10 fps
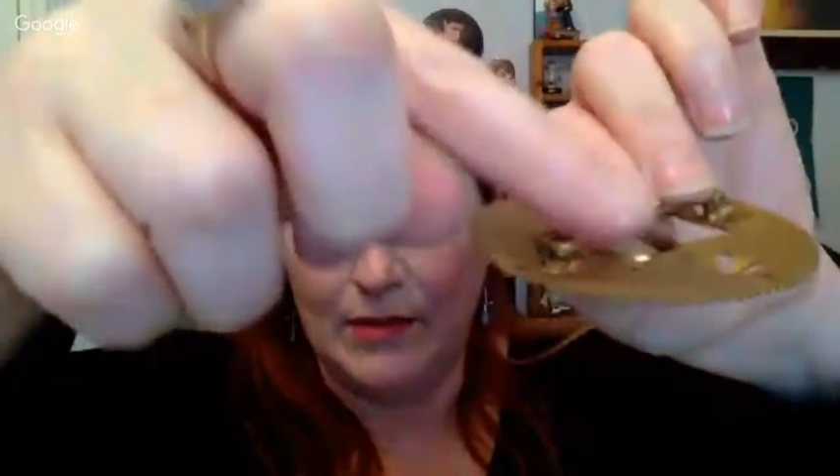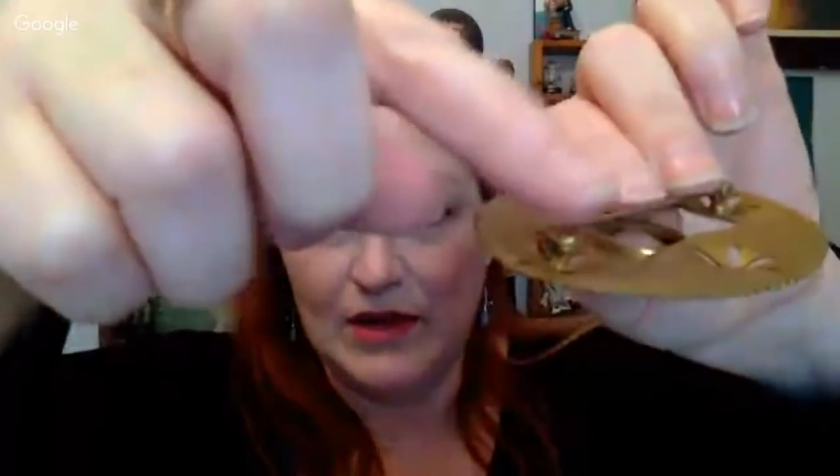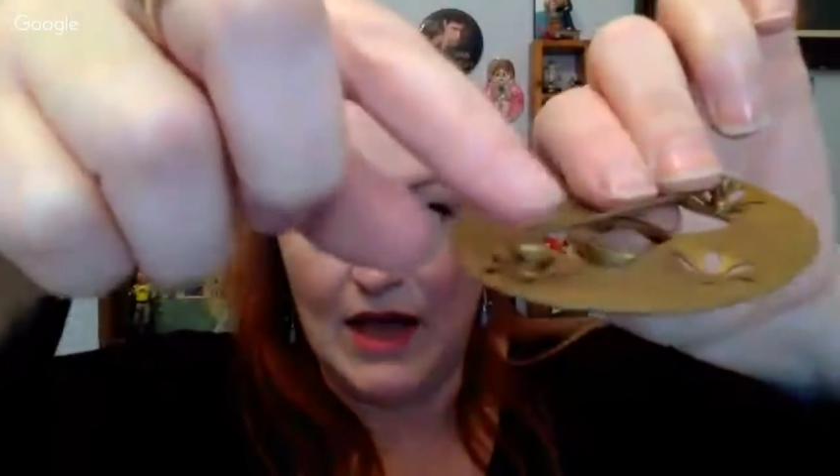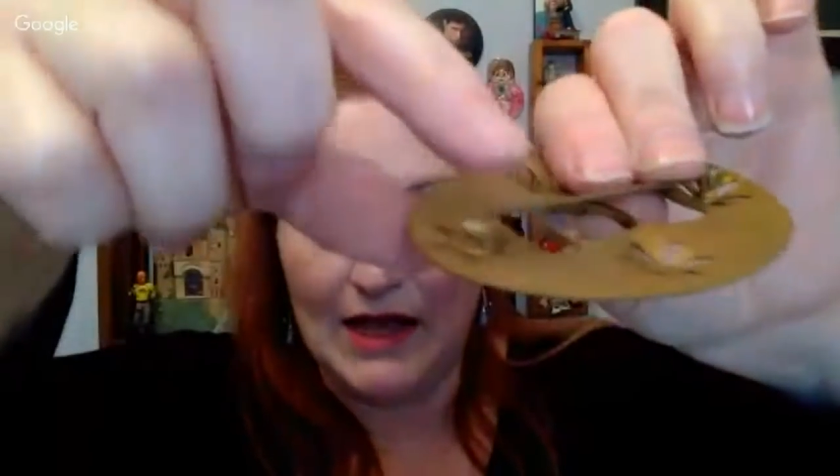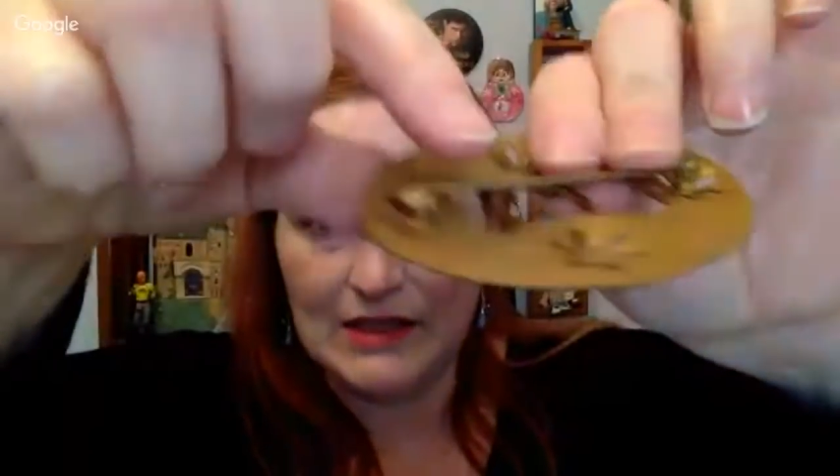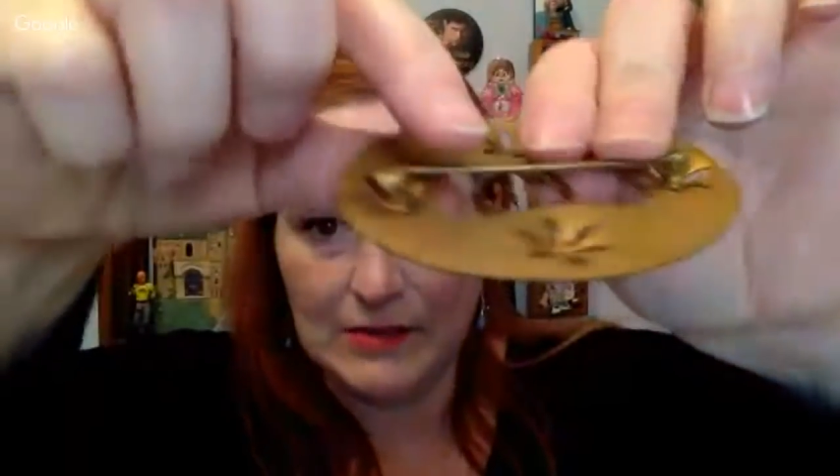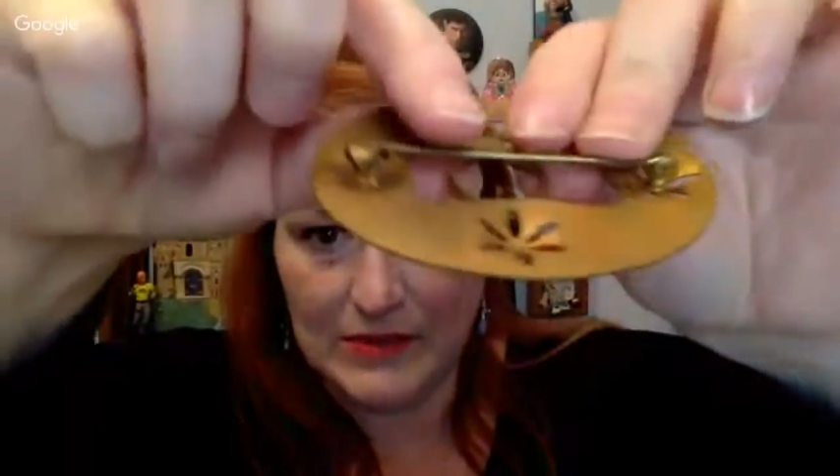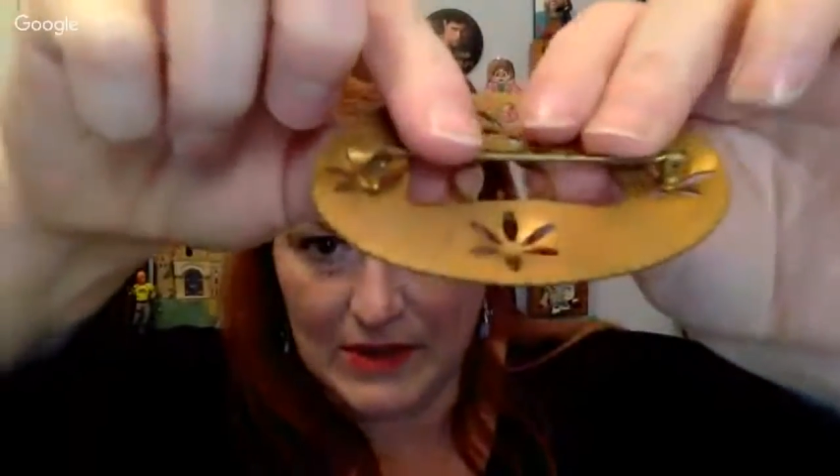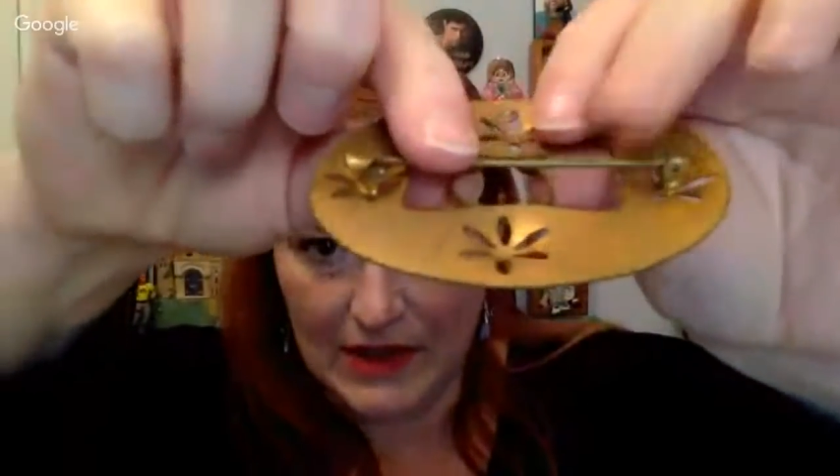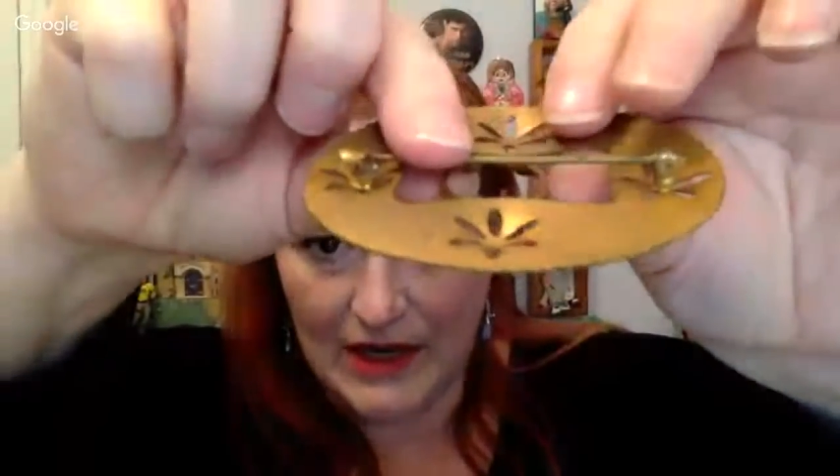
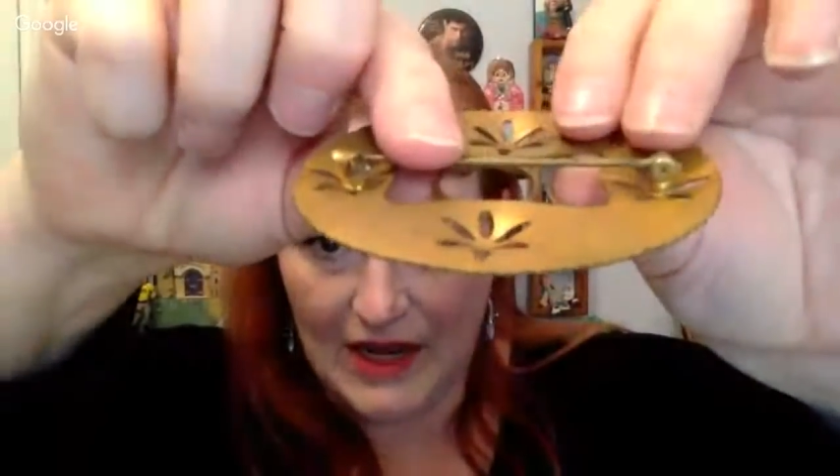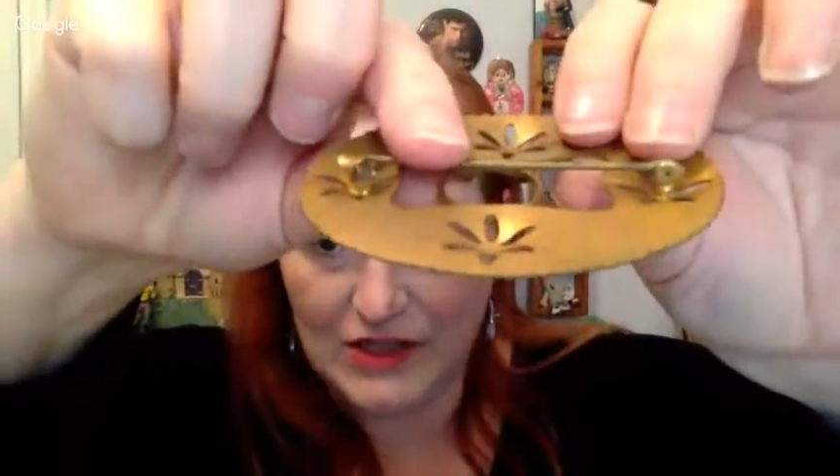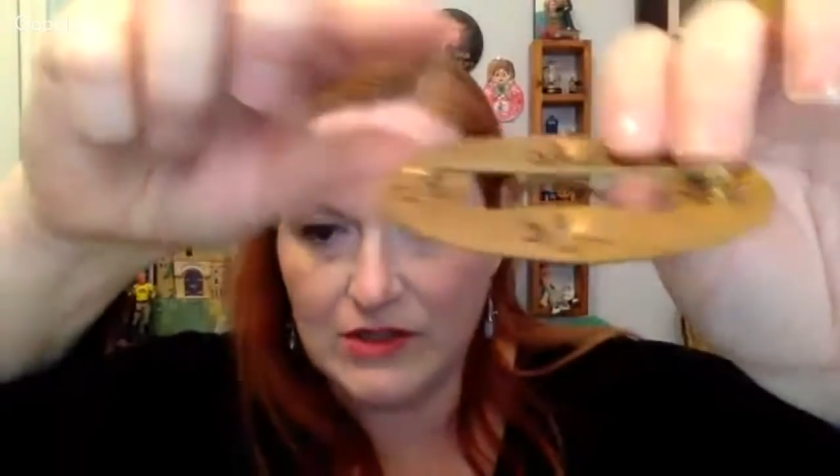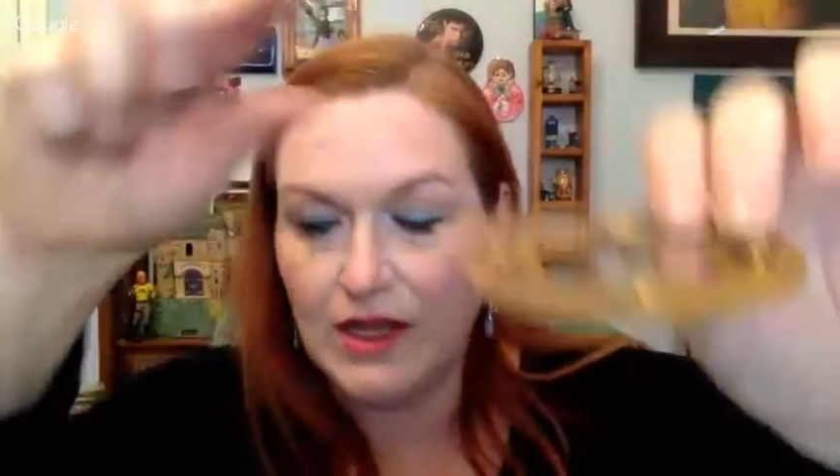clasps and ages.